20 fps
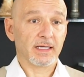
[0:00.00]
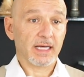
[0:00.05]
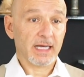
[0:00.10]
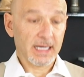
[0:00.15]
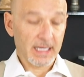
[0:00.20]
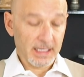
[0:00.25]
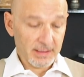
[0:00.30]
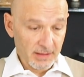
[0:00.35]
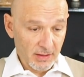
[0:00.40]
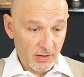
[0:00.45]

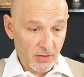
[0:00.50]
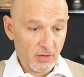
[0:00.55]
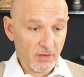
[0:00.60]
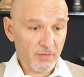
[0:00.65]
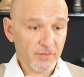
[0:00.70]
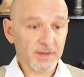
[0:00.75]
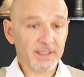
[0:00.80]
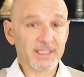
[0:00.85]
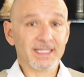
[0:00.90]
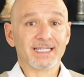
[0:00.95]
and the
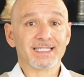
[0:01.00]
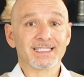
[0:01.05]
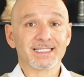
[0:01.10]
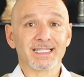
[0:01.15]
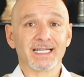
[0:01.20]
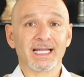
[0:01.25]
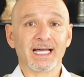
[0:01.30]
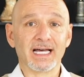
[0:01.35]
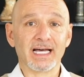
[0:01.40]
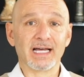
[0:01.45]
coffee doesn't
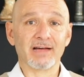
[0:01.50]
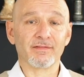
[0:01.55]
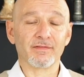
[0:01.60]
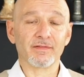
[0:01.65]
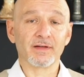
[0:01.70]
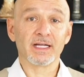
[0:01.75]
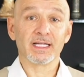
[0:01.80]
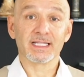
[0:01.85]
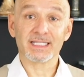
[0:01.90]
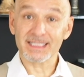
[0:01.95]
have
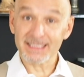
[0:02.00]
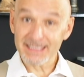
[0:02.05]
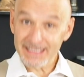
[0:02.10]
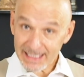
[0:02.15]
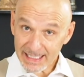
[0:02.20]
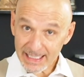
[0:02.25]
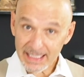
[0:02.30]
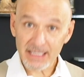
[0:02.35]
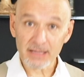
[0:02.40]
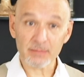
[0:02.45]
the
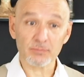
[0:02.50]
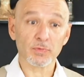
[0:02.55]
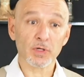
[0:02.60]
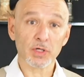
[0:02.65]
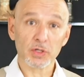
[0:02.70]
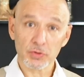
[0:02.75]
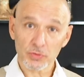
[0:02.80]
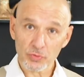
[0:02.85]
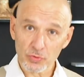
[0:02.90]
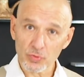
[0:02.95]
time
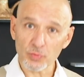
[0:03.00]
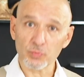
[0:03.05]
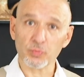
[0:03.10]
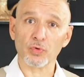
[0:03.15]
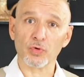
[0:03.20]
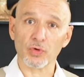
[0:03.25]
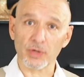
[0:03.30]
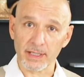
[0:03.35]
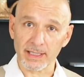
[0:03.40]
to boil.